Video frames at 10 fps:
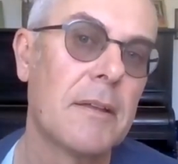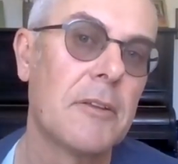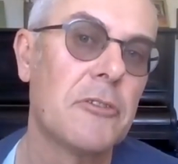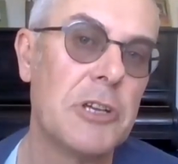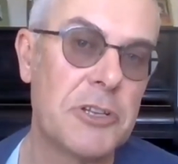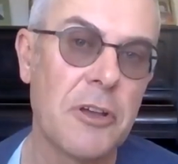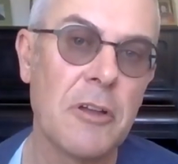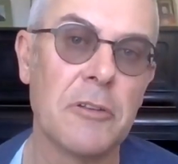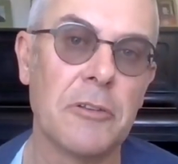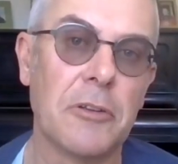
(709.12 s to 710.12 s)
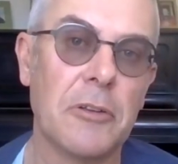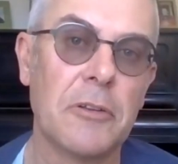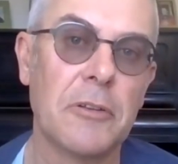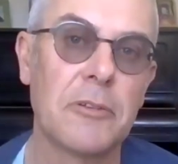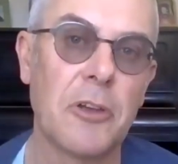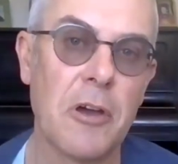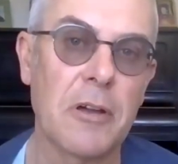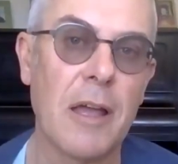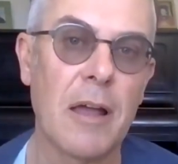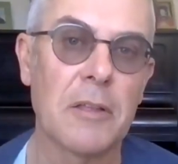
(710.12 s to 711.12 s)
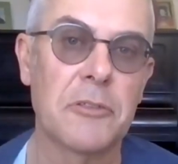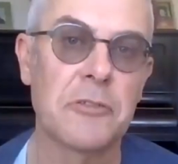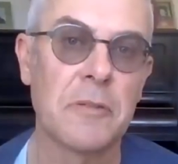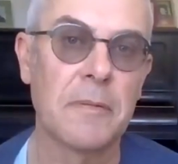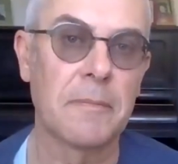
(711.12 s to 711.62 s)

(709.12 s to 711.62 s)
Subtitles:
She turned to her guards.